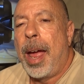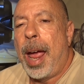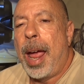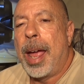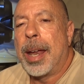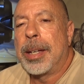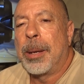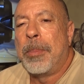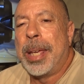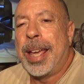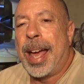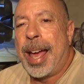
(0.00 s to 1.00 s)
And to
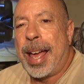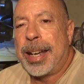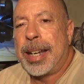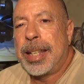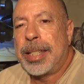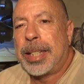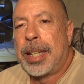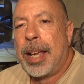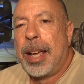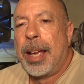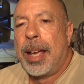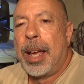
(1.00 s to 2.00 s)
be honest,
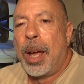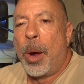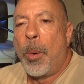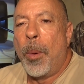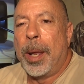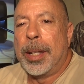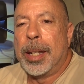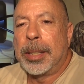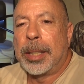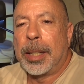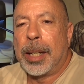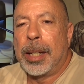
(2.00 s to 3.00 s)
when
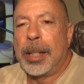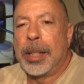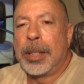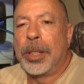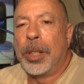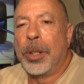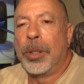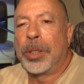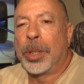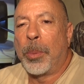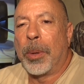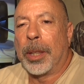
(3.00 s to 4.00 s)
this is
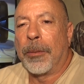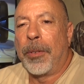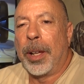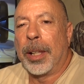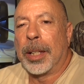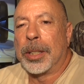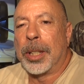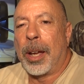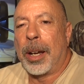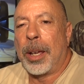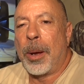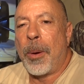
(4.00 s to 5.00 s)
used with the Felix
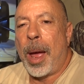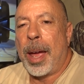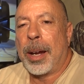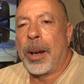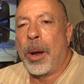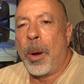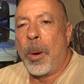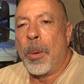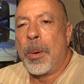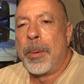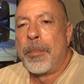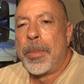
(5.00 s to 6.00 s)
Audio
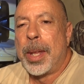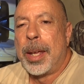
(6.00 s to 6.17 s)
Echo,